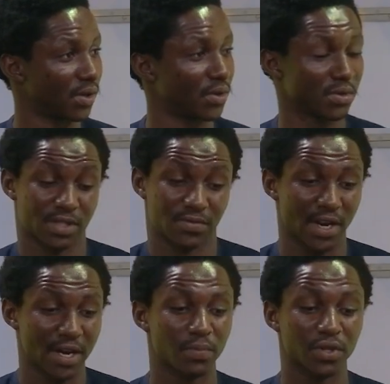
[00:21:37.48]
It's very
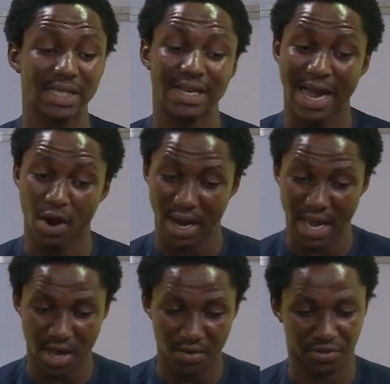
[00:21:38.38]
important.
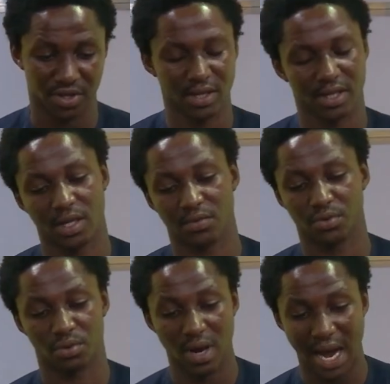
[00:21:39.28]
However, if
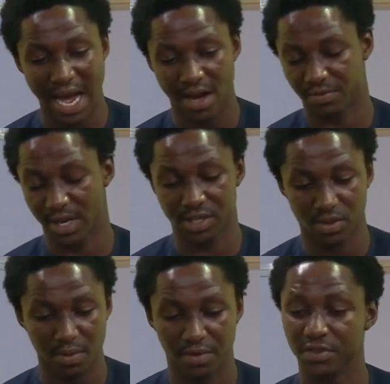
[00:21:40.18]
you have, like some
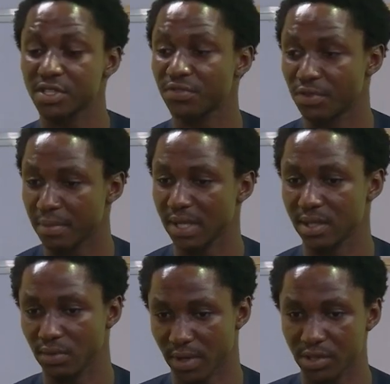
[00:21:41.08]
of us formerly
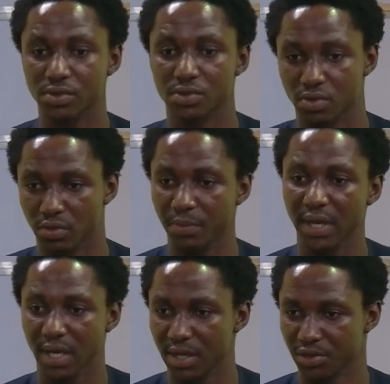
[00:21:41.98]
went to school
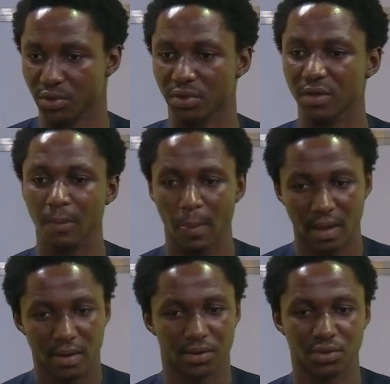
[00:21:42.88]
paid,
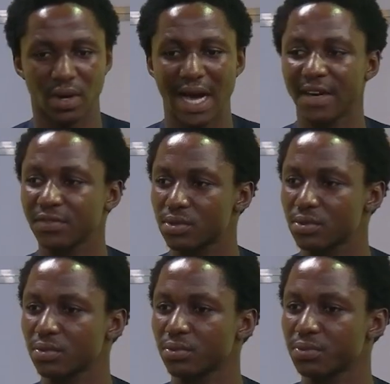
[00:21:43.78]
you have
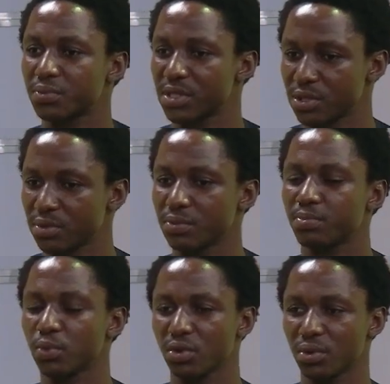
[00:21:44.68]
to still
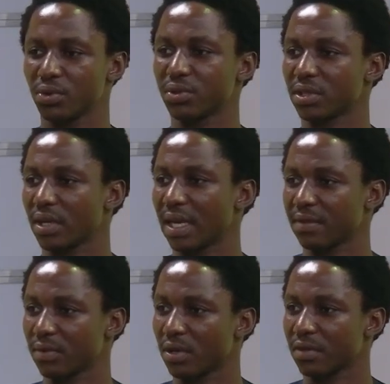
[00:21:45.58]
know the
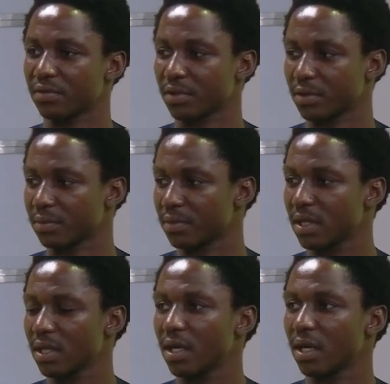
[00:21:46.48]
level
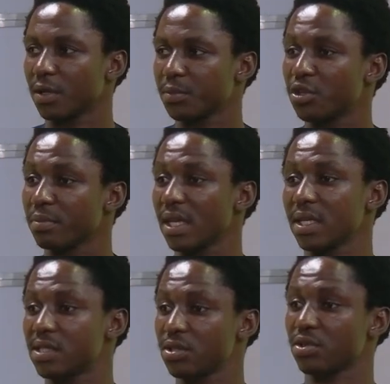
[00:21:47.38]
of
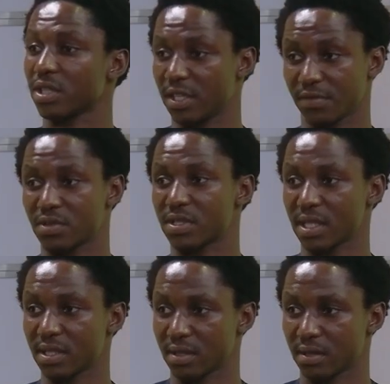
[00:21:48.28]
humility you give to
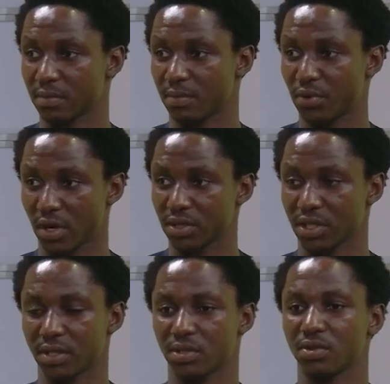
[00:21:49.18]
certain
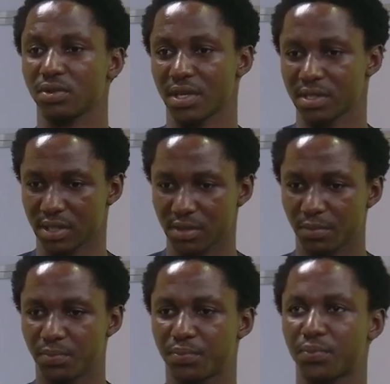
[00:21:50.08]
projects. There are certain
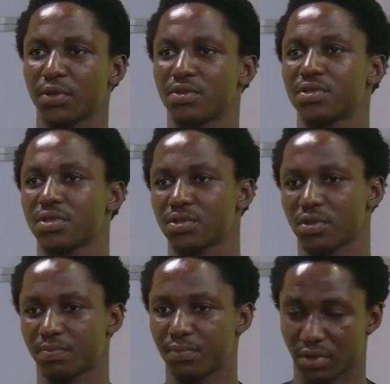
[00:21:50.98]
producers or
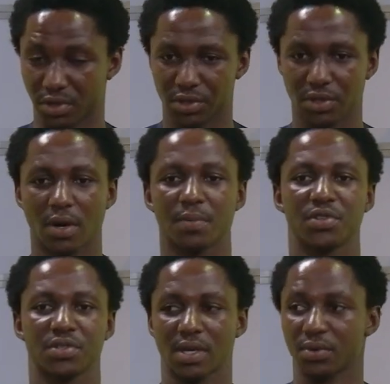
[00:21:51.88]
production companies
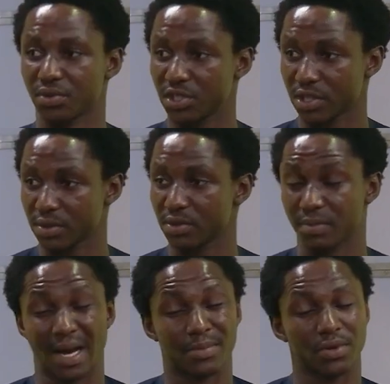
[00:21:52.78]
that will reach out to me.
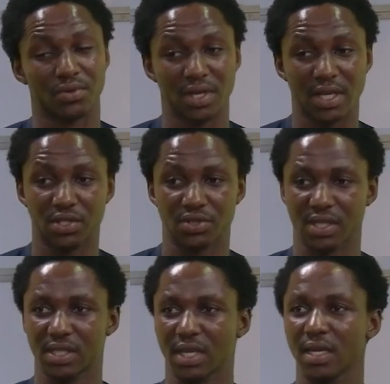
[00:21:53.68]
I'm not really
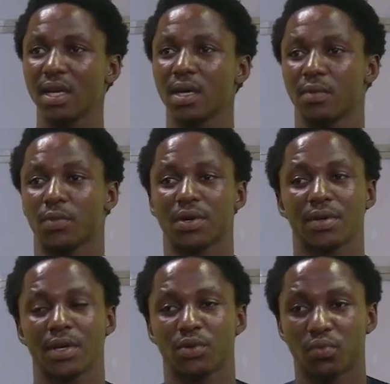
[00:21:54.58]
interested
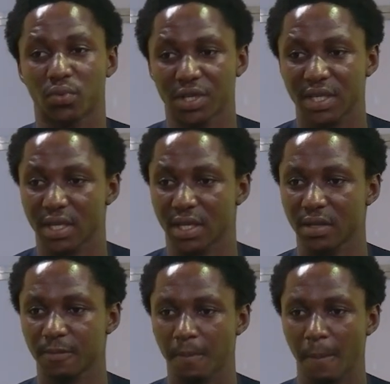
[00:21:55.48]
in working,
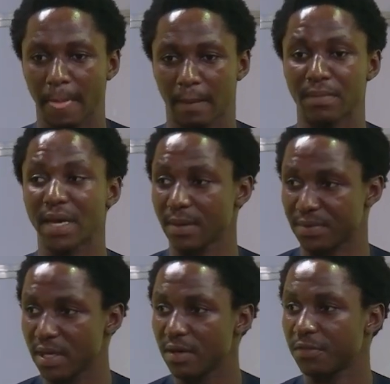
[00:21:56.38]
maybe
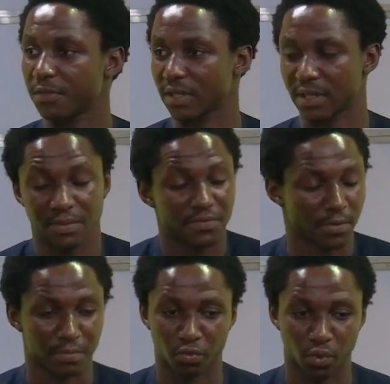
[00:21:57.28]
for them for
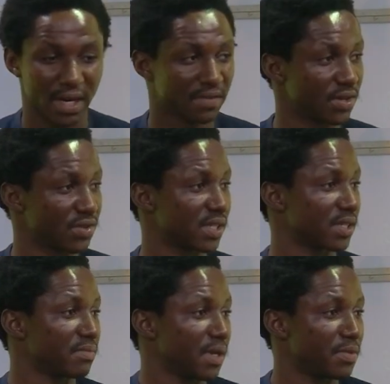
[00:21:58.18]
whatever reason,
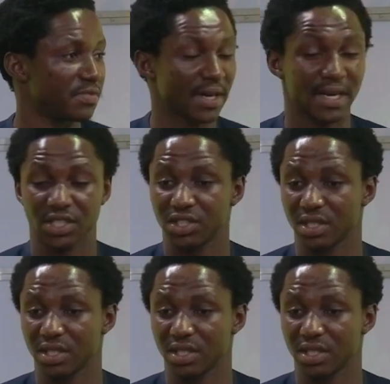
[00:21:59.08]
maybe financial,